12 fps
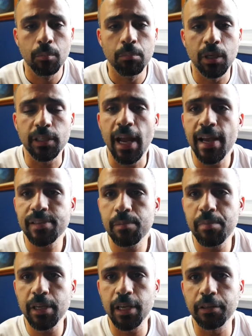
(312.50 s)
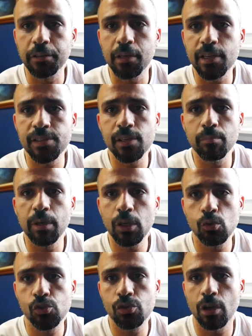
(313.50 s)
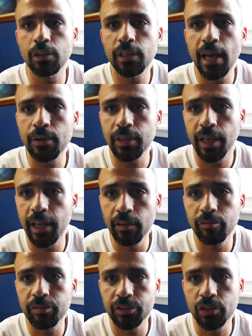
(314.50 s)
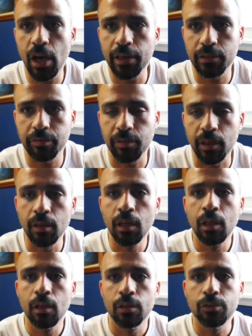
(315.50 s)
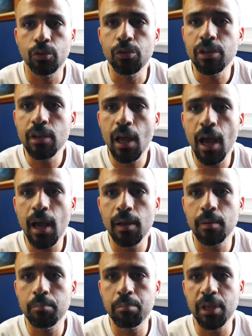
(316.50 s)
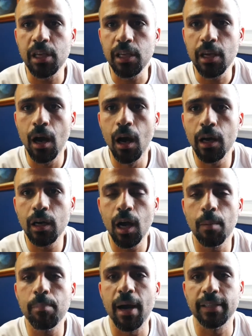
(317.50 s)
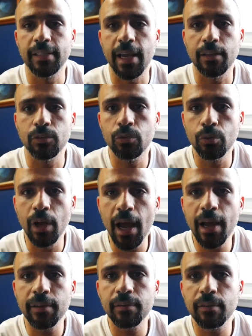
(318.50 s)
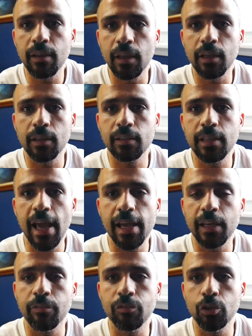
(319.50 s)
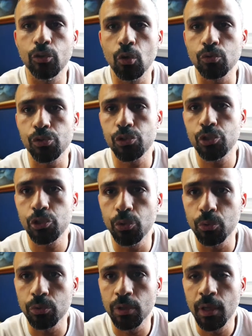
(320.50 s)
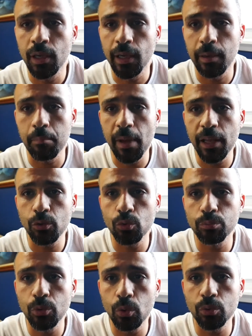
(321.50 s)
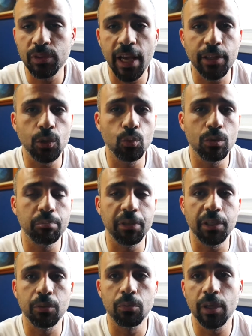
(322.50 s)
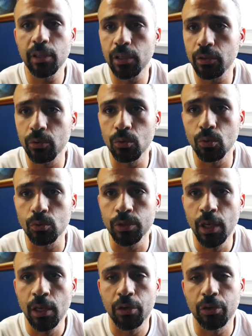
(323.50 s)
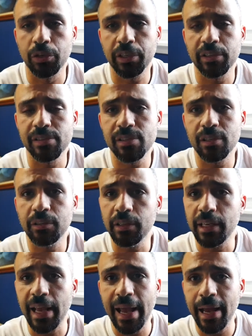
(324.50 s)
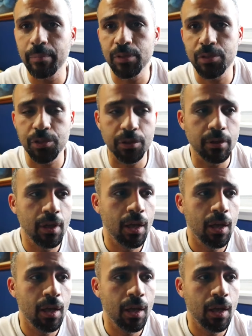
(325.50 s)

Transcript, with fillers: But as a beginner, as somebody who's starting out in photography, do not be hung up on that. Do not think that if you don't shoot in manual mode that you will be ridiculed or considered an amateur.